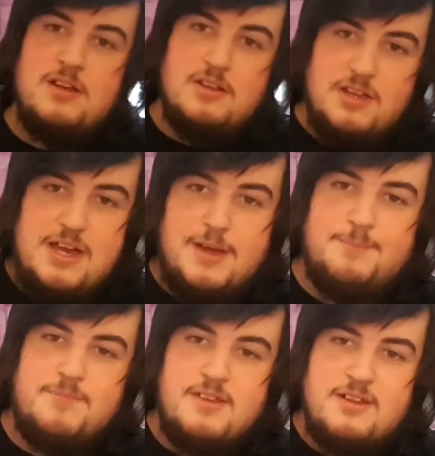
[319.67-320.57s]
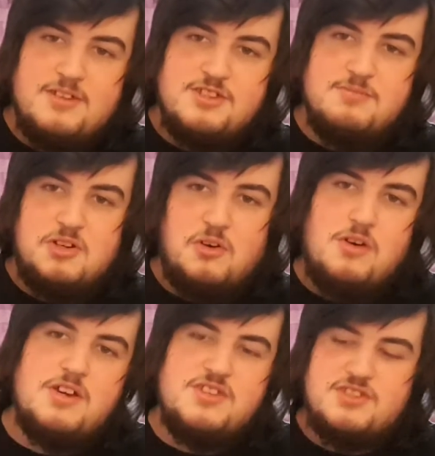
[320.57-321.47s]
yeah, this is
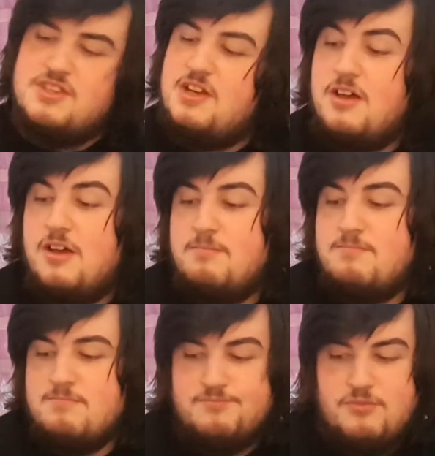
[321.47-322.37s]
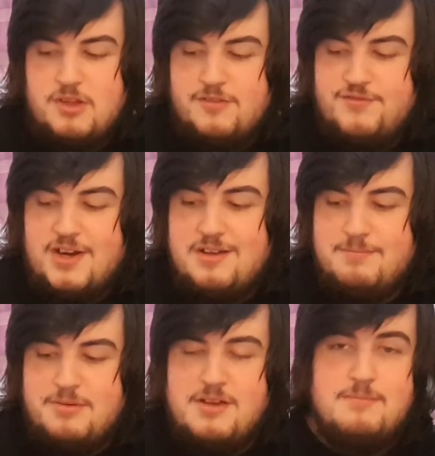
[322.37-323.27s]
McCoy's fire
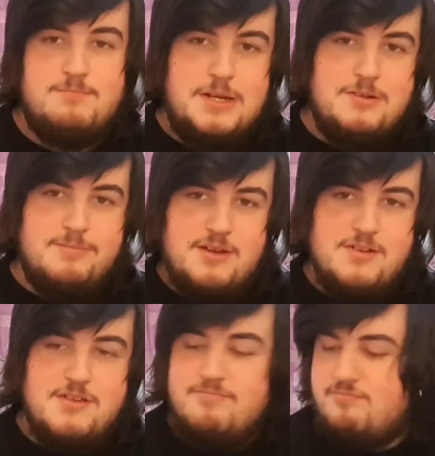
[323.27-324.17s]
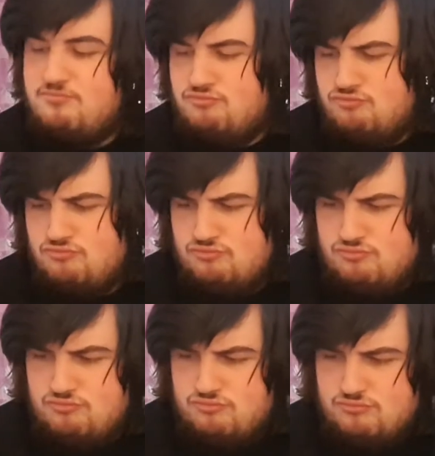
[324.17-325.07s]
pit peri peri.
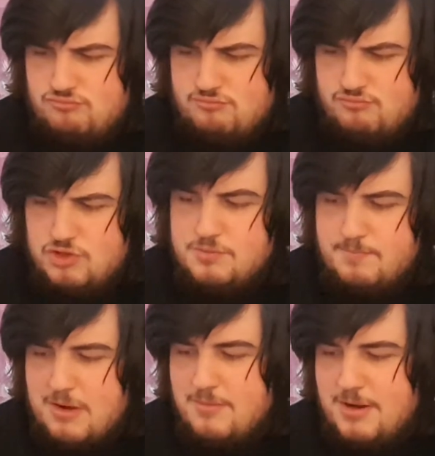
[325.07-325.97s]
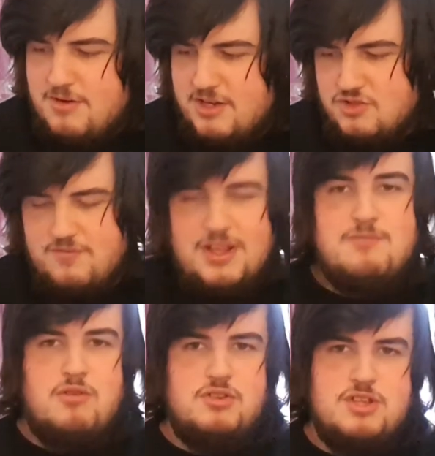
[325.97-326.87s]
Just peri peri actually.
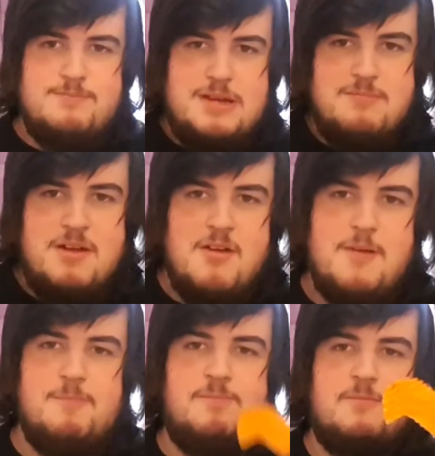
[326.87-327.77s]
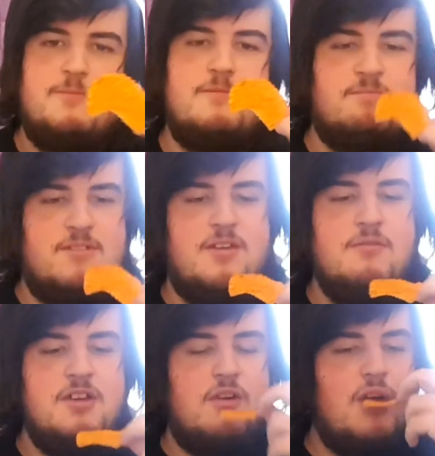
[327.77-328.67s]
Flavour roasted peri peri. Here we
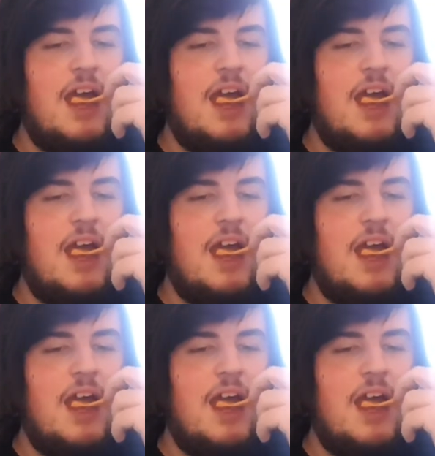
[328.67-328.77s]
go.